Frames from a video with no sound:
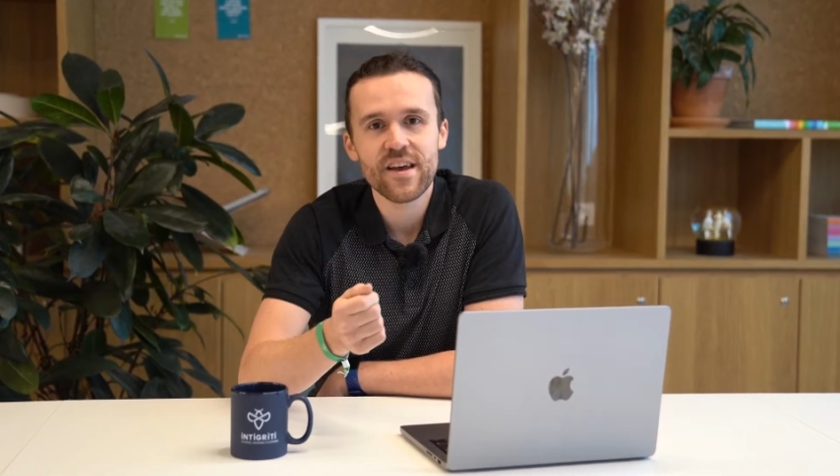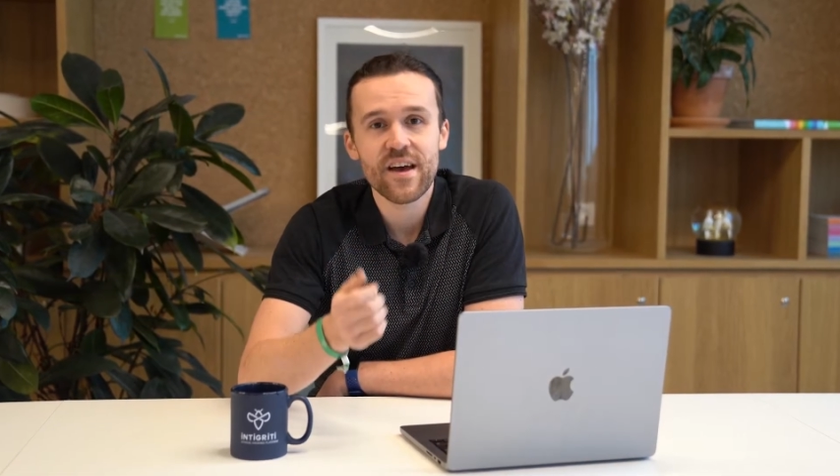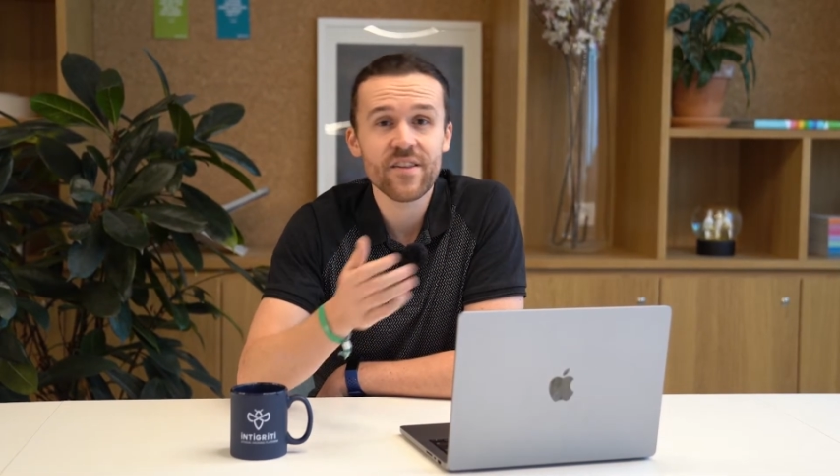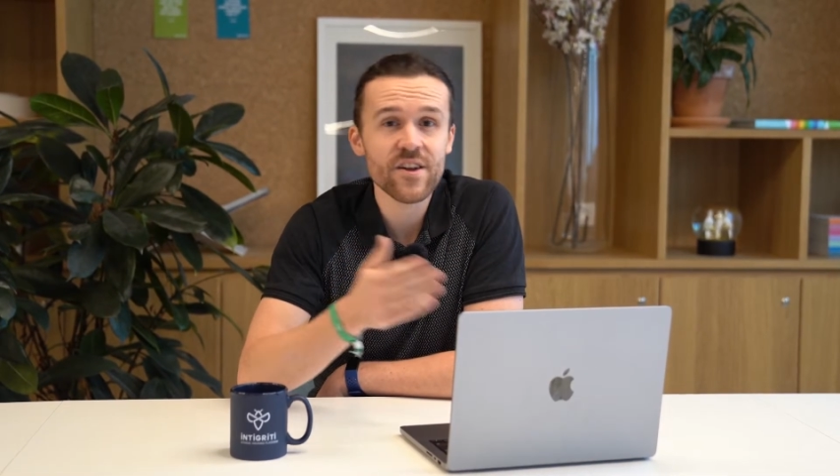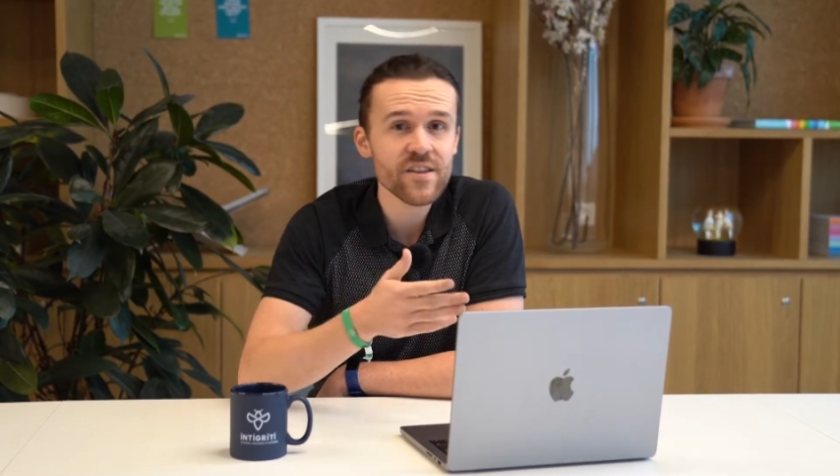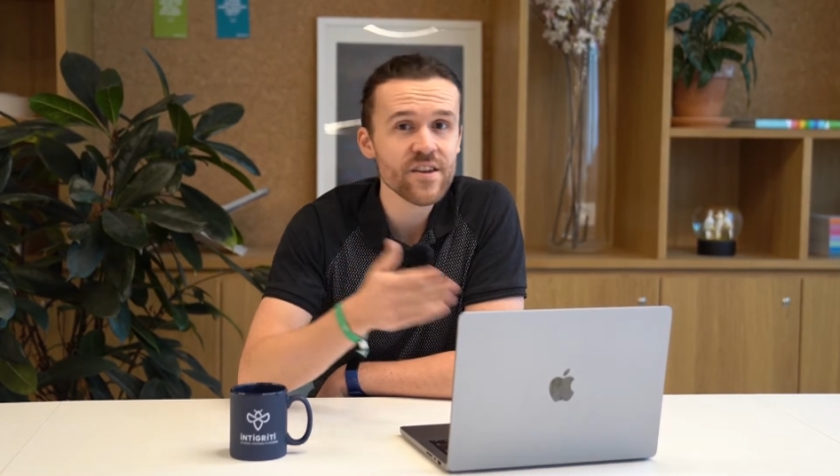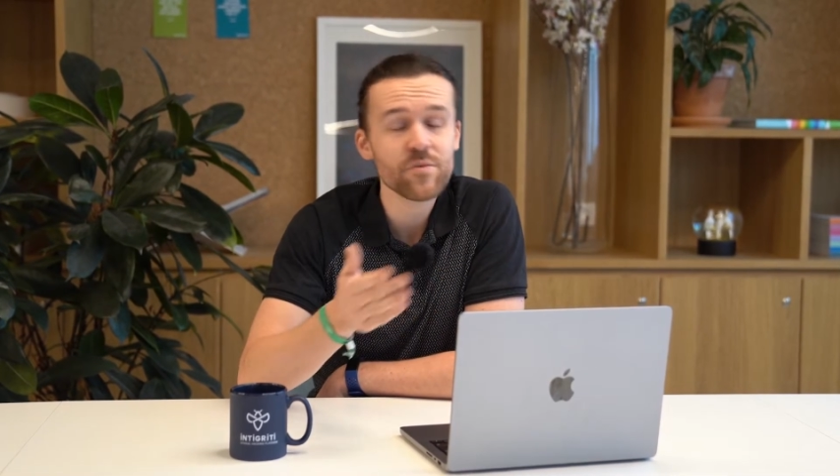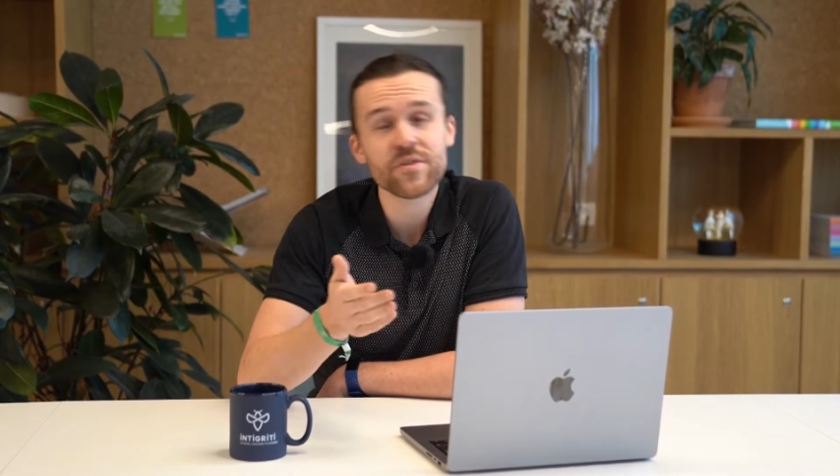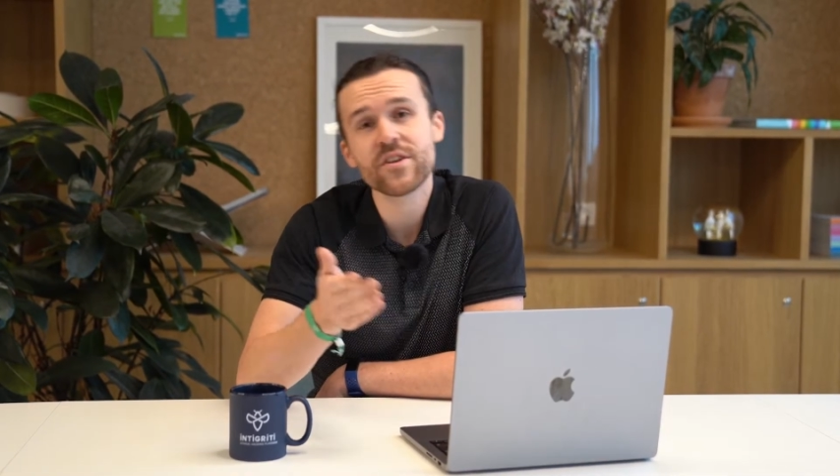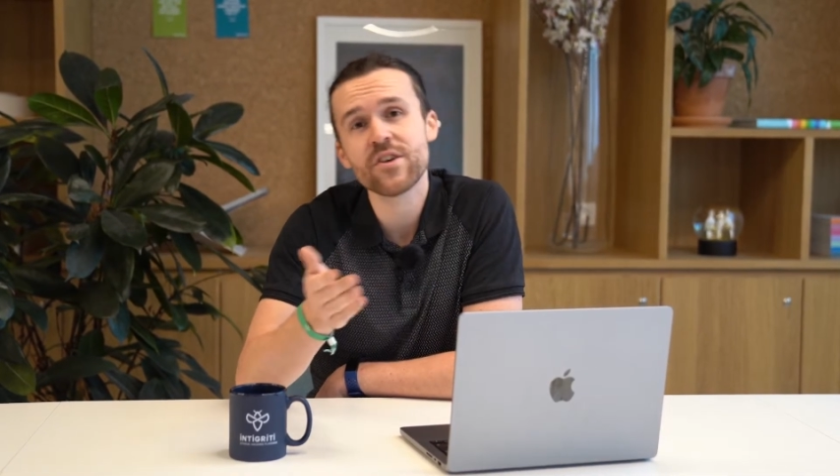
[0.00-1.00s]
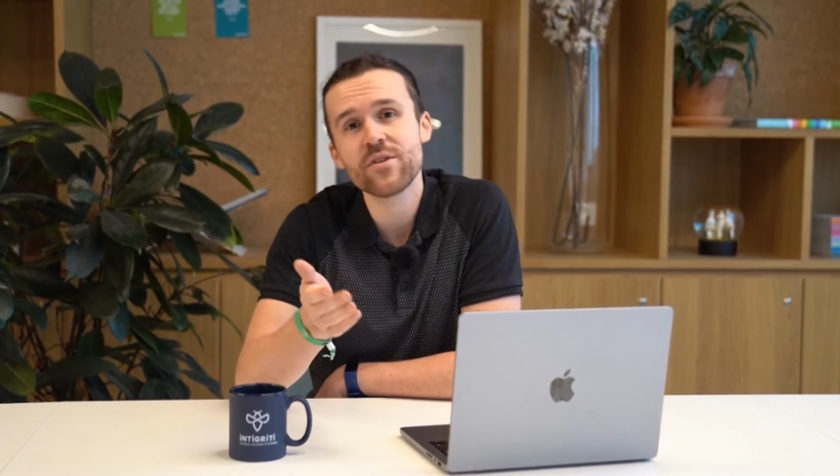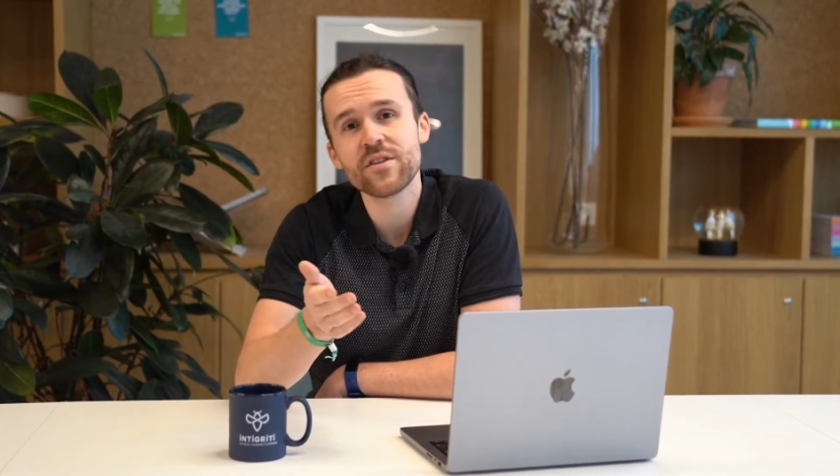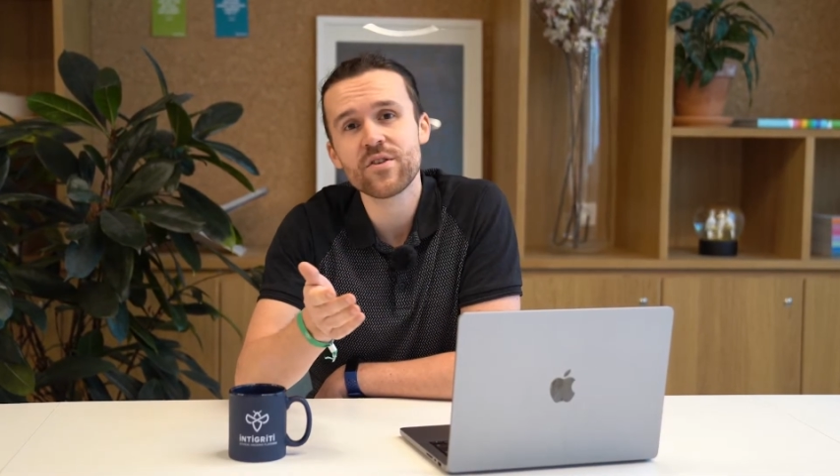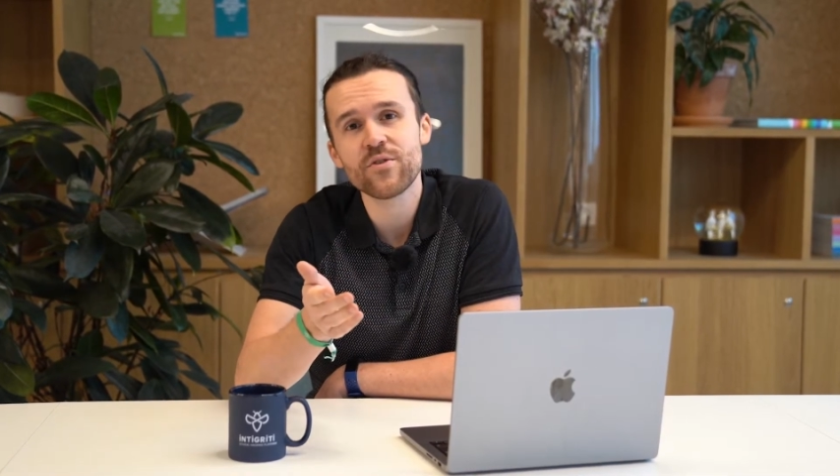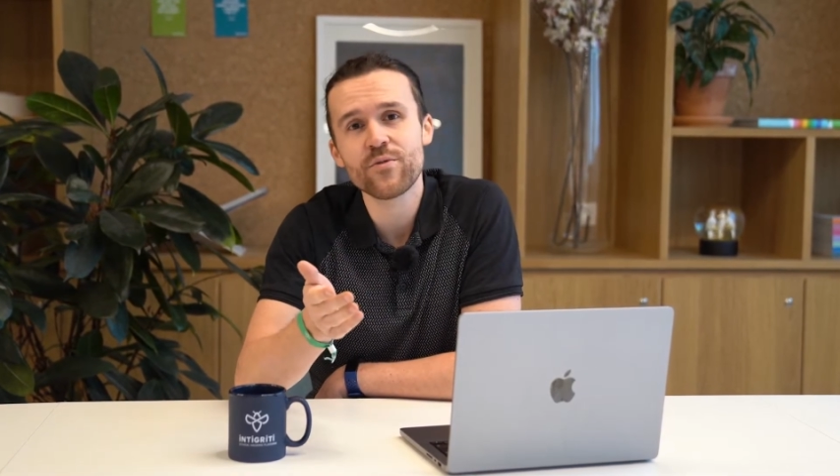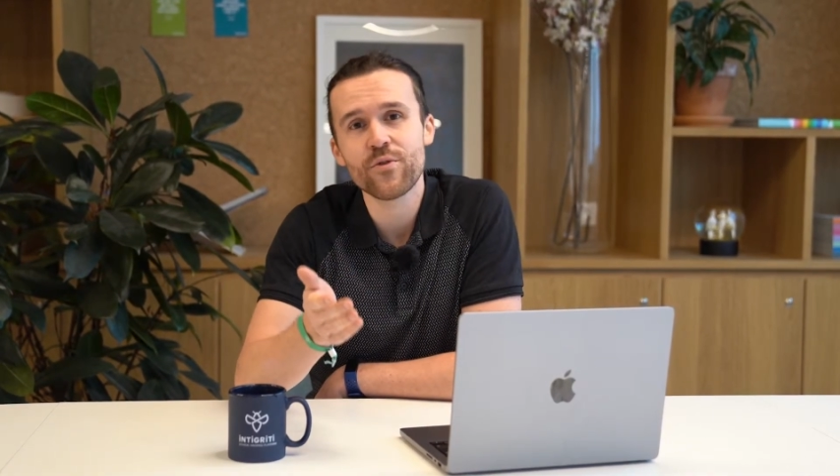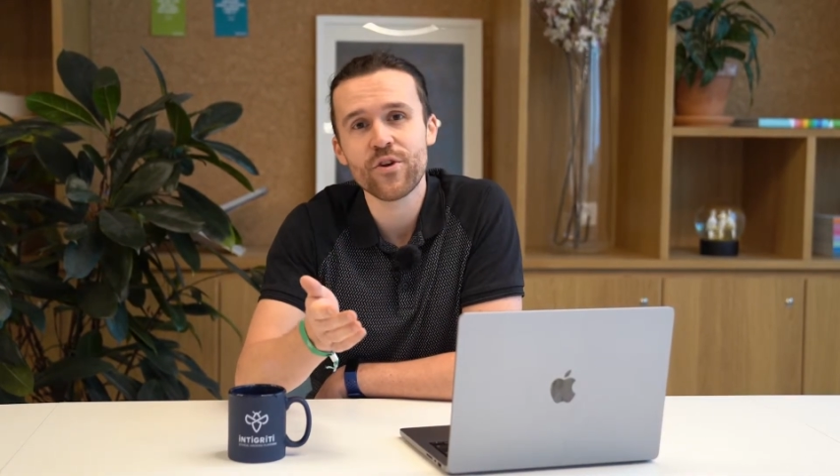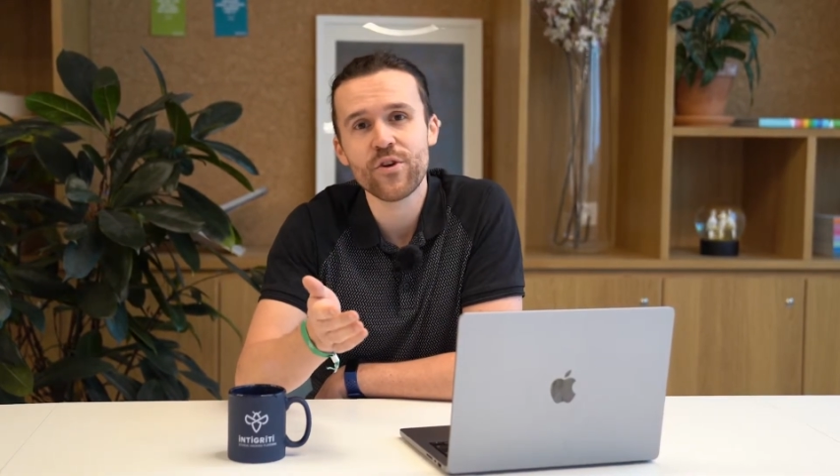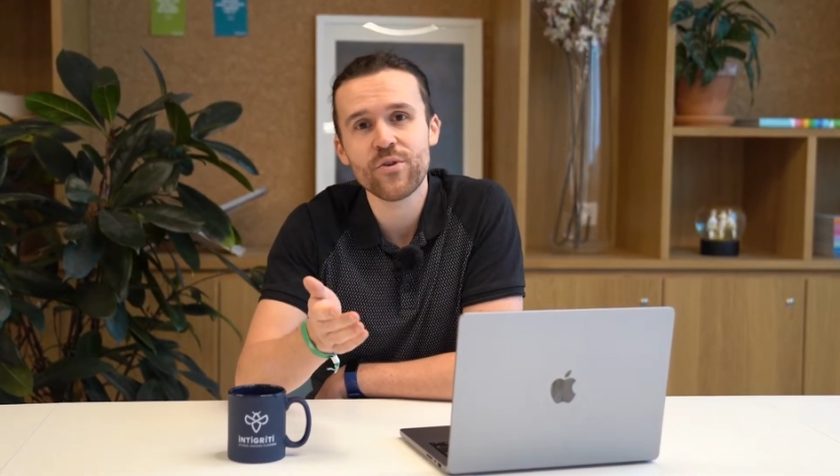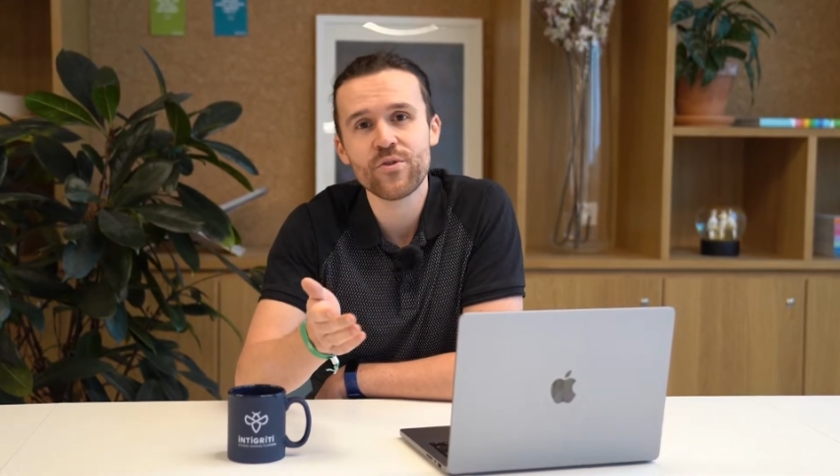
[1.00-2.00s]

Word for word: Another cybersecurity term for you